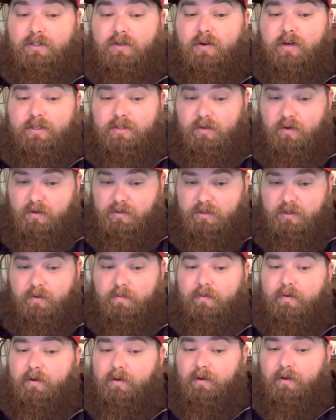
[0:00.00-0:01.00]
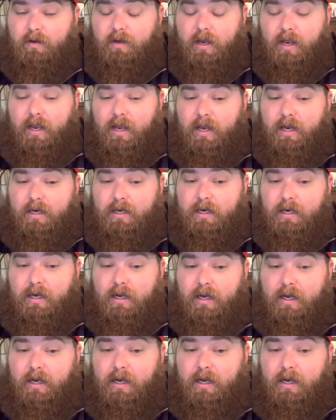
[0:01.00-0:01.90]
Chris also, and